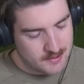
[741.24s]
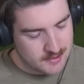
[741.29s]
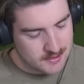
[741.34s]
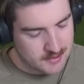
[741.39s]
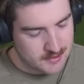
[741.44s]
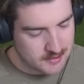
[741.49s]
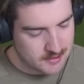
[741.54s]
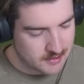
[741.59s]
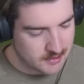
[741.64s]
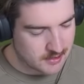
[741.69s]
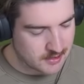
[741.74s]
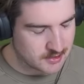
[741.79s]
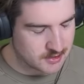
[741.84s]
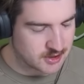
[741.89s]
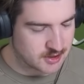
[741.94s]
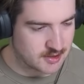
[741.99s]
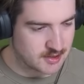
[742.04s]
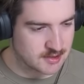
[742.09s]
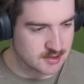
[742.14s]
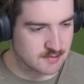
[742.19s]
Oh, I
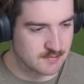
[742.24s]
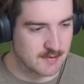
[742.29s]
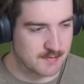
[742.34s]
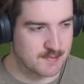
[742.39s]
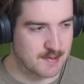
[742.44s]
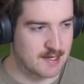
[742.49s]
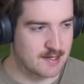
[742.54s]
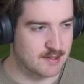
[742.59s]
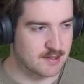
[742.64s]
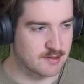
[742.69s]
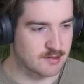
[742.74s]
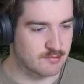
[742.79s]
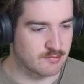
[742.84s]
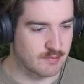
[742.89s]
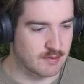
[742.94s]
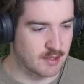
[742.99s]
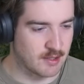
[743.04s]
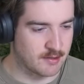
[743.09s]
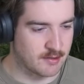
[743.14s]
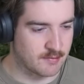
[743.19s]
should easily be better than
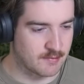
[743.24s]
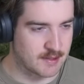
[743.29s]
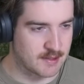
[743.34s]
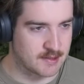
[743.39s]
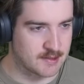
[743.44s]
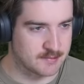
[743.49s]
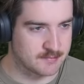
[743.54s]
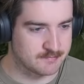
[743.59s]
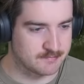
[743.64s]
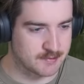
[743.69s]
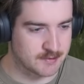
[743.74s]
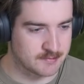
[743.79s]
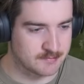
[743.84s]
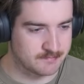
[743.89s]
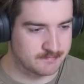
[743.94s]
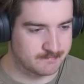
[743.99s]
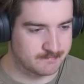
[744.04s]
3 under right now, but